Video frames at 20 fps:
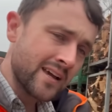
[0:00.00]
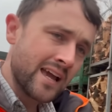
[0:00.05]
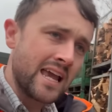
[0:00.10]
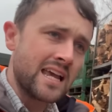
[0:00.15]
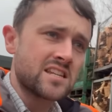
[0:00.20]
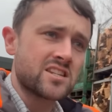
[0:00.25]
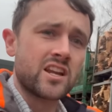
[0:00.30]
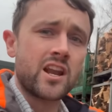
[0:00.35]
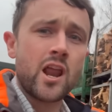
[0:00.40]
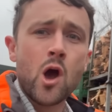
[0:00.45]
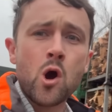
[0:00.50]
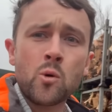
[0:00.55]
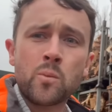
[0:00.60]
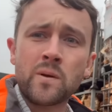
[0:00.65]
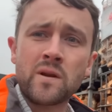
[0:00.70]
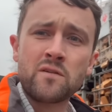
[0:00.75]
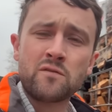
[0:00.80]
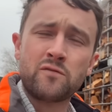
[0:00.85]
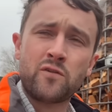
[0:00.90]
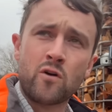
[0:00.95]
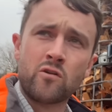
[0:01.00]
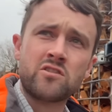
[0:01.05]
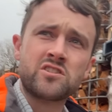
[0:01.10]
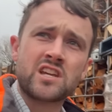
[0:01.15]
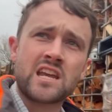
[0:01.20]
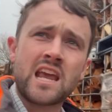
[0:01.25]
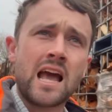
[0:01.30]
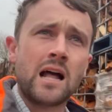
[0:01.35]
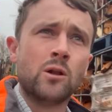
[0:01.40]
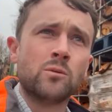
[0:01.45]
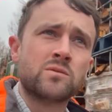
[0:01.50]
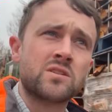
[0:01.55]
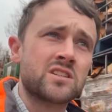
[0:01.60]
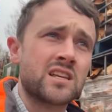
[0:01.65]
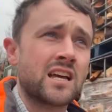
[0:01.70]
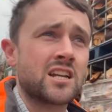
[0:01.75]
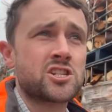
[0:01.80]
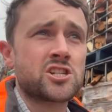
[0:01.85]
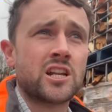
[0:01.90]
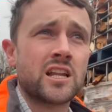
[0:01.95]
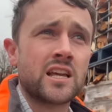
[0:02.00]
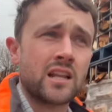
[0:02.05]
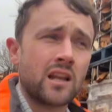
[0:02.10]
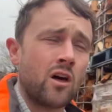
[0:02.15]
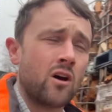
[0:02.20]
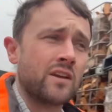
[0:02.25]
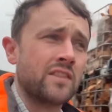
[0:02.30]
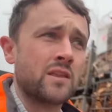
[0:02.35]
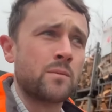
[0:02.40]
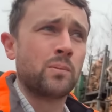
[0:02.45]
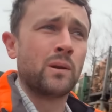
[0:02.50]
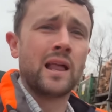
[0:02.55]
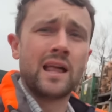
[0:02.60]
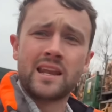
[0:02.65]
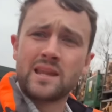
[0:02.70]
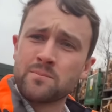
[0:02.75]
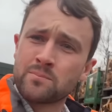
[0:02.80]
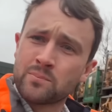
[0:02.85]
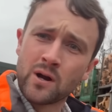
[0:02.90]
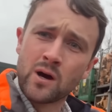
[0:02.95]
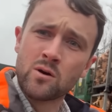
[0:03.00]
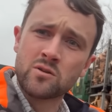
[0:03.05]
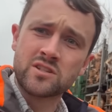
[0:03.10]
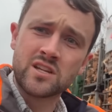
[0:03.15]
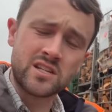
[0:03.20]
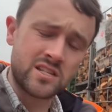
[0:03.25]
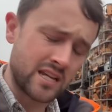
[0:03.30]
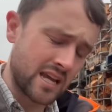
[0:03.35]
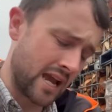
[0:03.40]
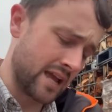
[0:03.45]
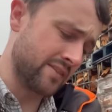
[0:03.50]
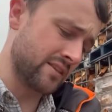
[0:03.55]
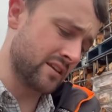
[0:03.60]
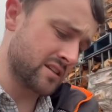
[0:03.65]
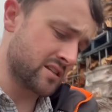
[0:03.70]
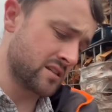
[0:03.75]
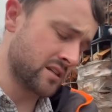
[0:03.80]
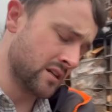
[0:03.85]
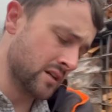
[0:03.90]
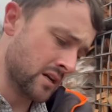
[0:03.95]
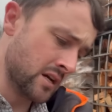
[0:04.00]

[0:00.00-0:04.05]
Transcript: He's going to open it for us. He helped us actually a lot in the planning process of getting this